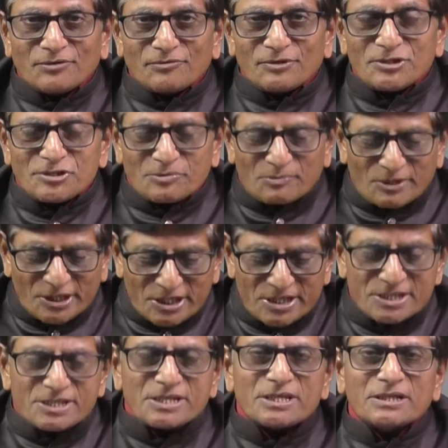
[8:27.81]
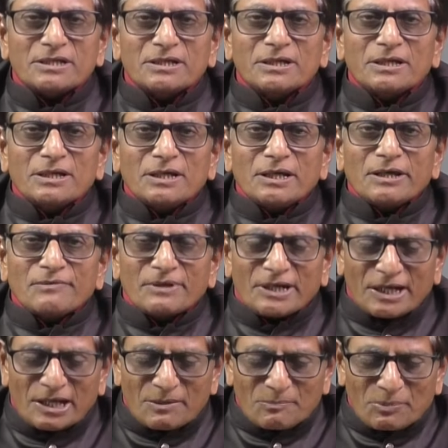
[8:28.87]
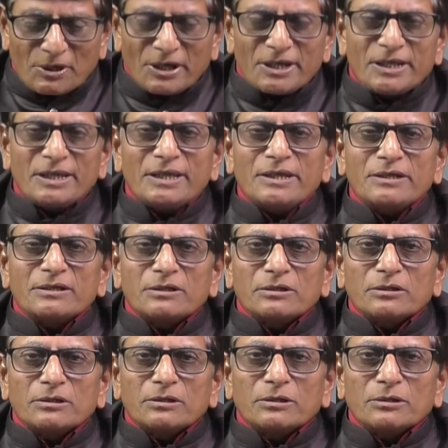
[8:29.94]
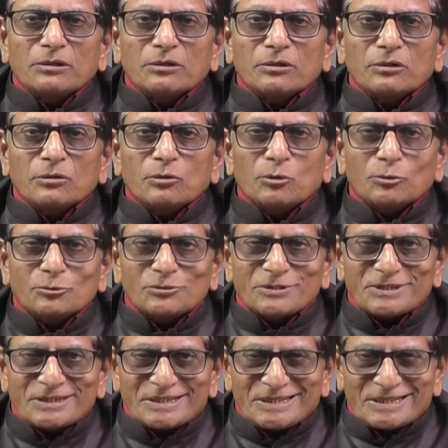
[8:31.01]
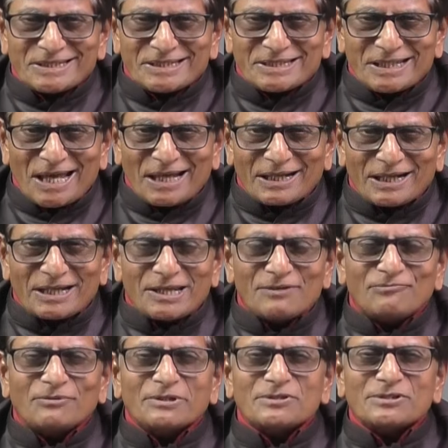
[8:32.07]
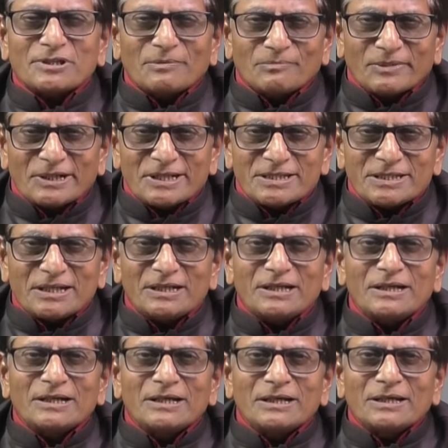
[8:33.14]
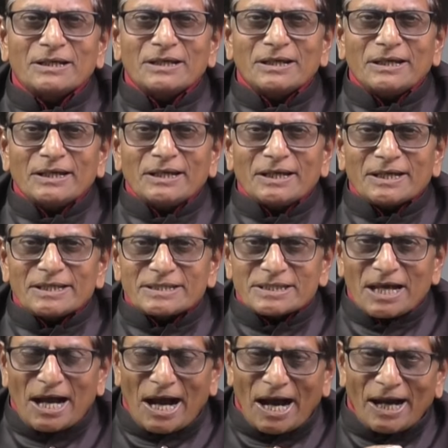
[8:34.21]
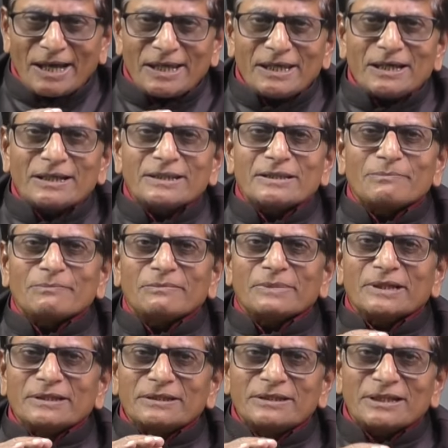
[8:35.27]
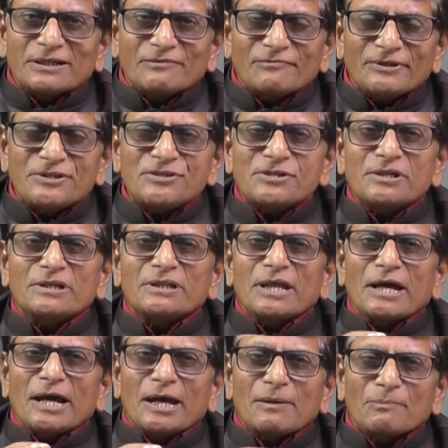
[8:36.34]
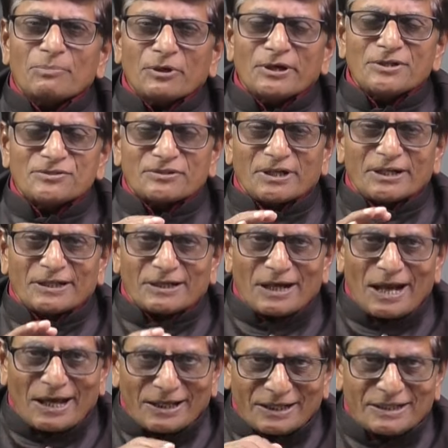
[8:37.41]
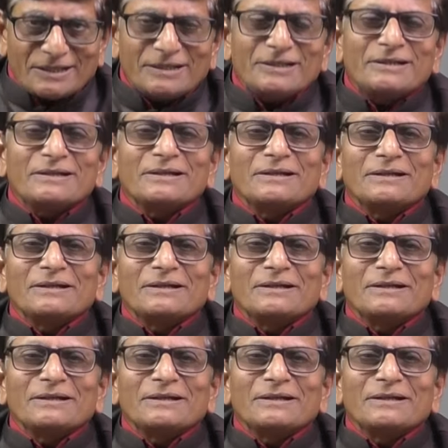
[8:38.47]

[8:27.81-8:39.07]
which means even an employee whose salary for some reason is high on the month in which the employee is retiring,